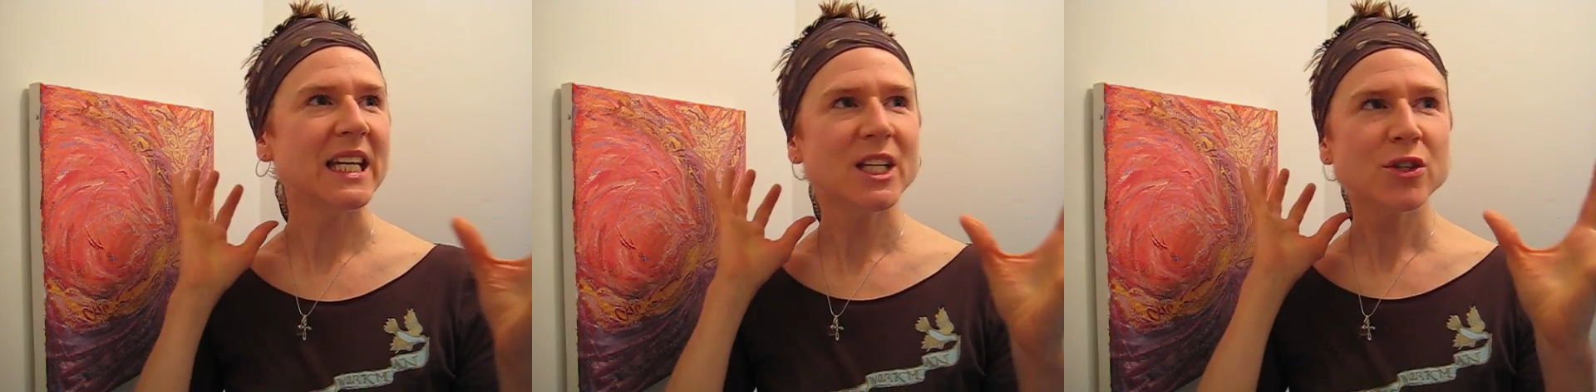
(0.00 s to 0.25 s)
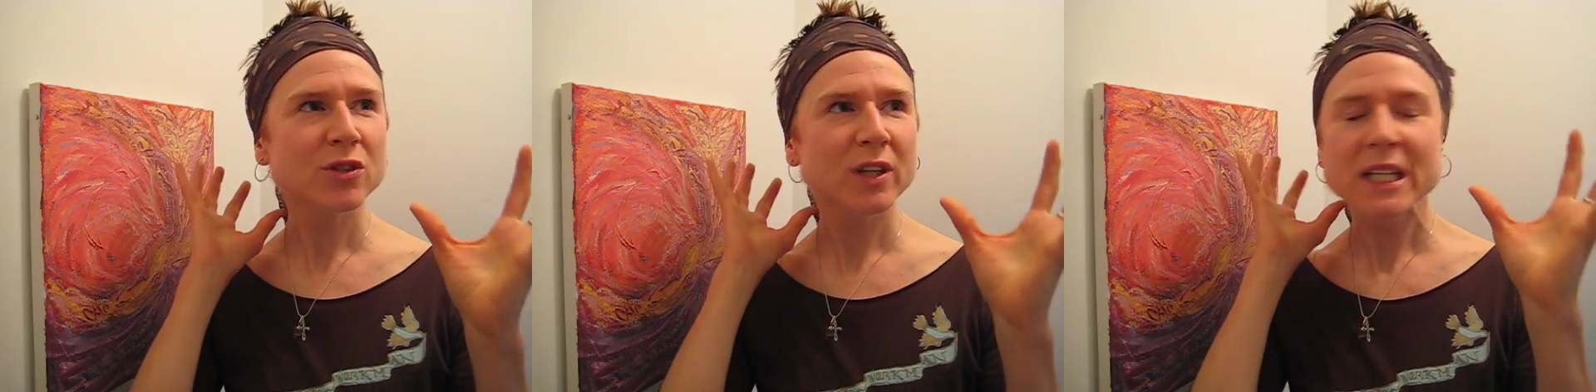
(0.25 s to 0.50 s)

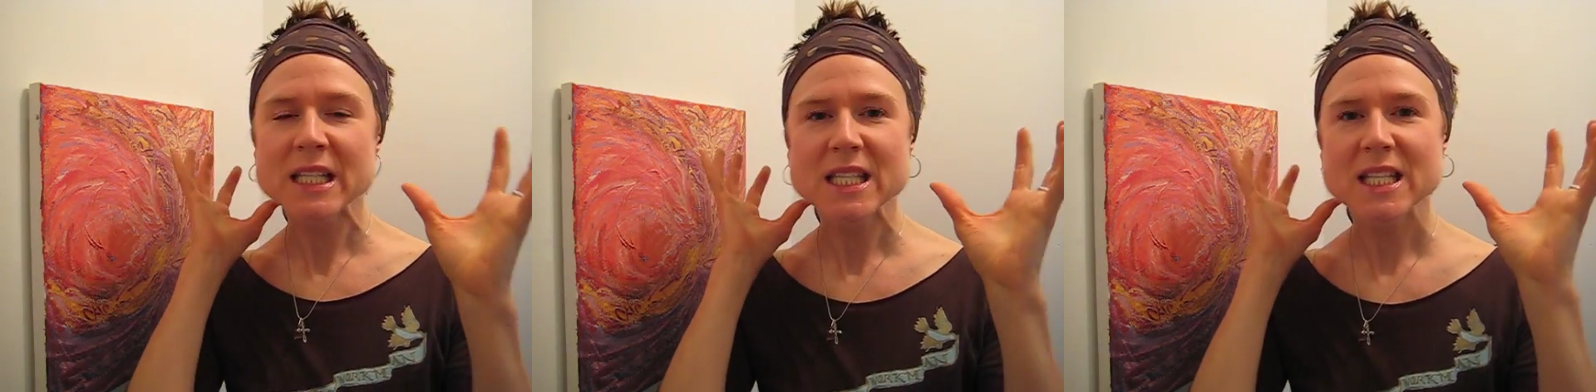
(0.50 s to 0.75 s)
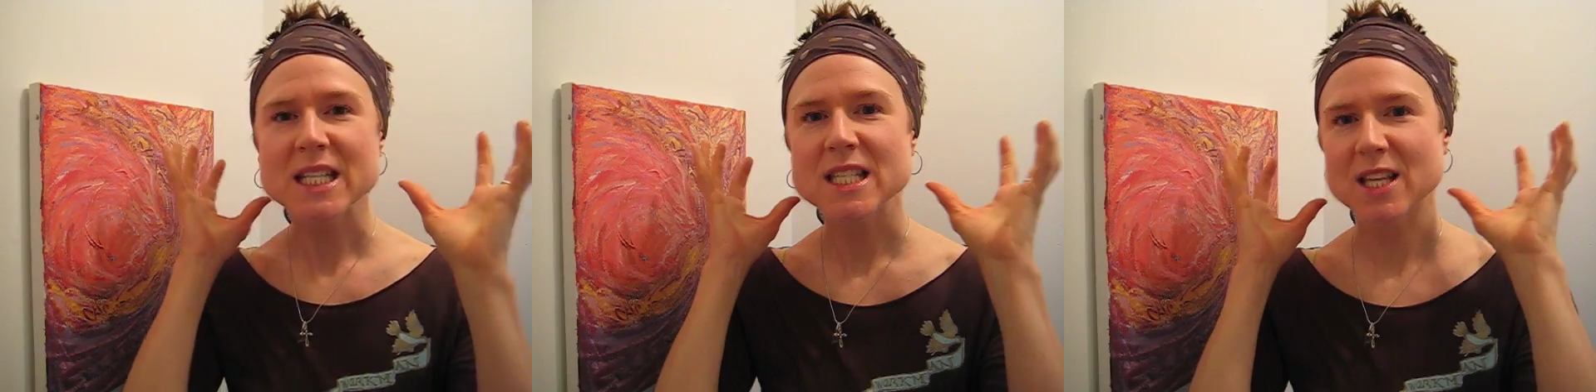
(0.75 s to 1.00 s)

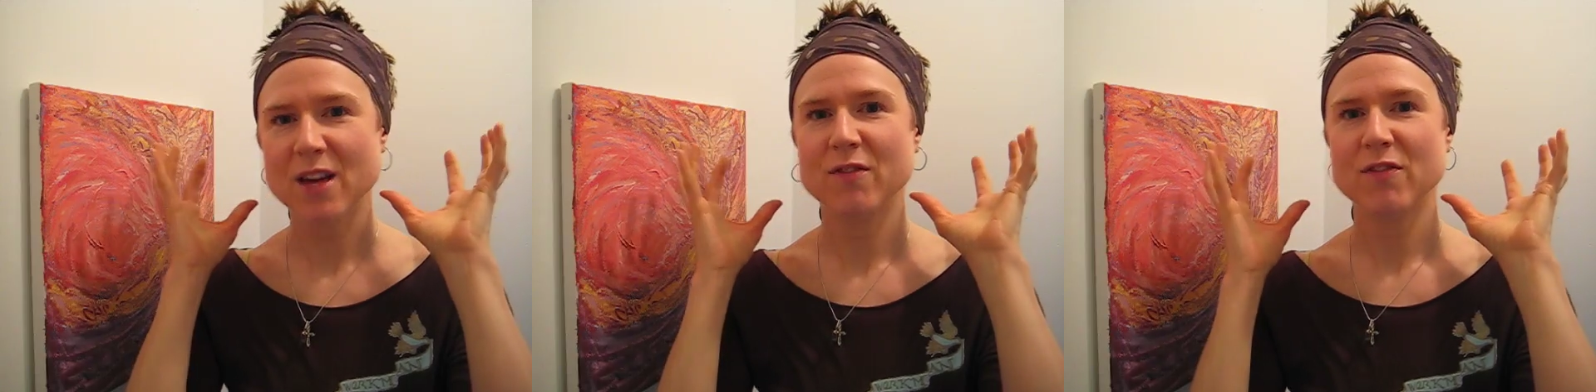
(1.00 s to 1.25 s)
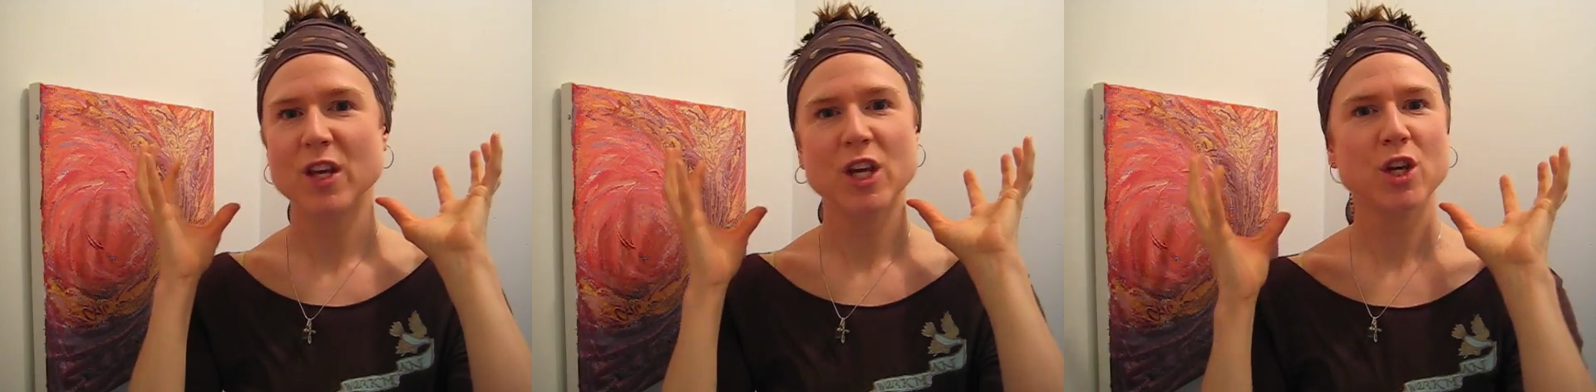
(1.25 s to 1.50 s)
intricacies
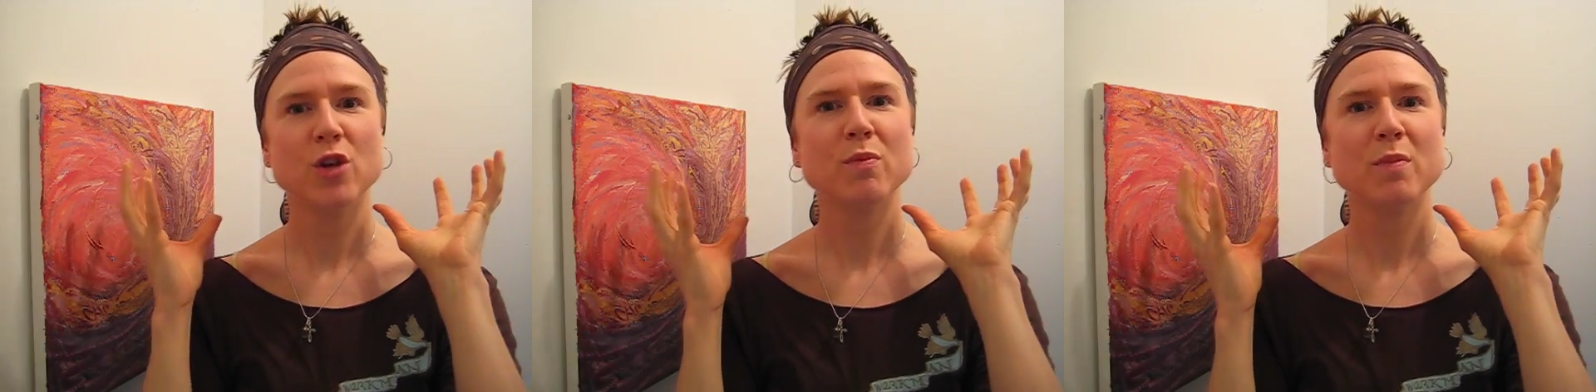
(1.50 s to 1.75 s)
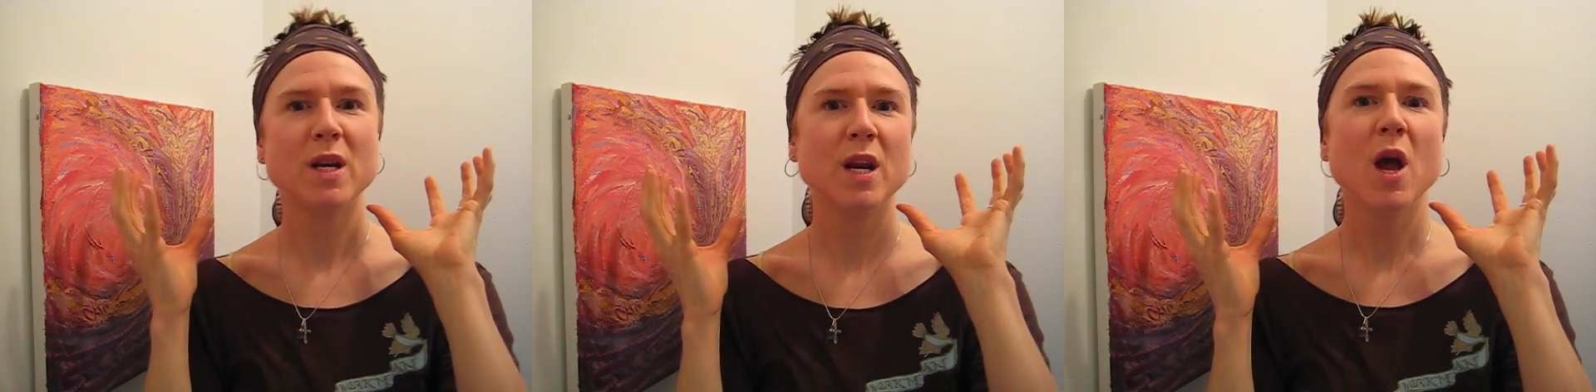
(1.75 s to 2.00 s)
of the
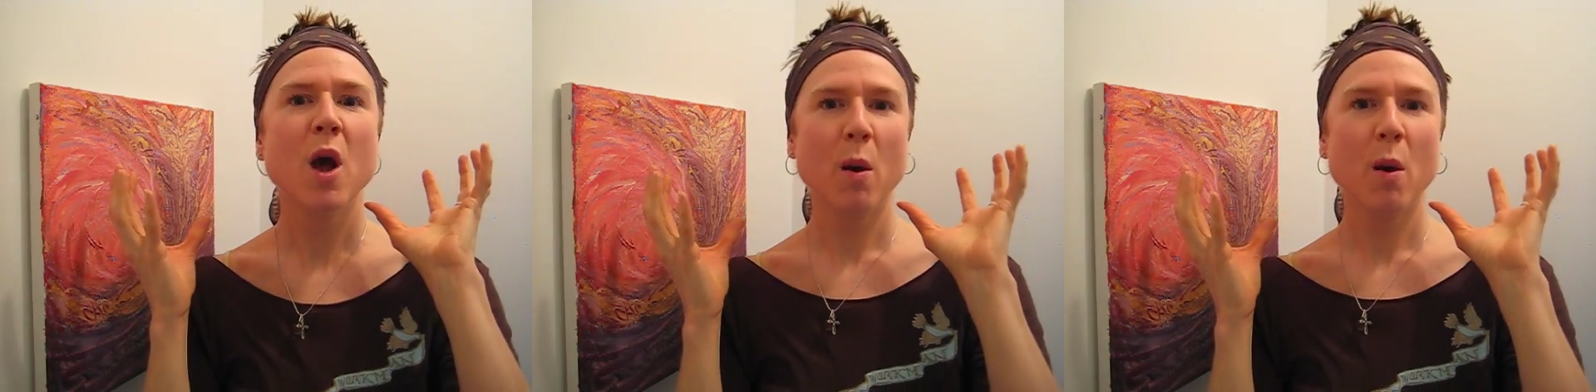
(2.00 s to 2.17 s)
human